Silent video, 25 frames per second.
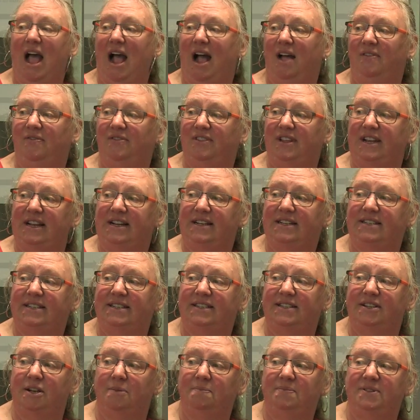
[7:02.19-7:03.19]
And the
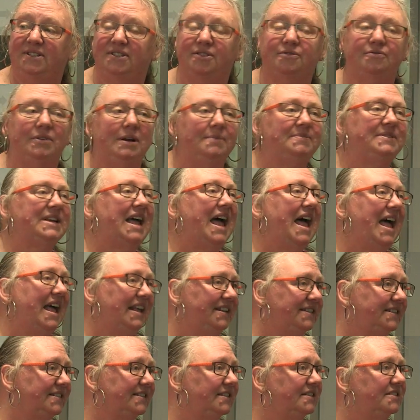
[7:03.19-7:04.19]
subscript
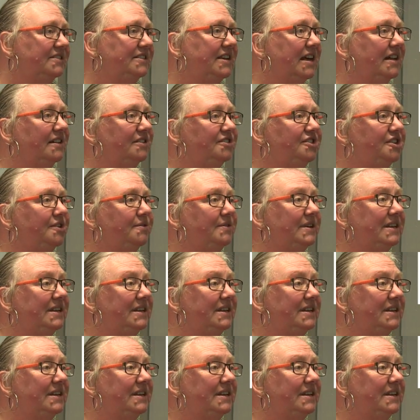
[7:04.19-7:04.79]
S tells you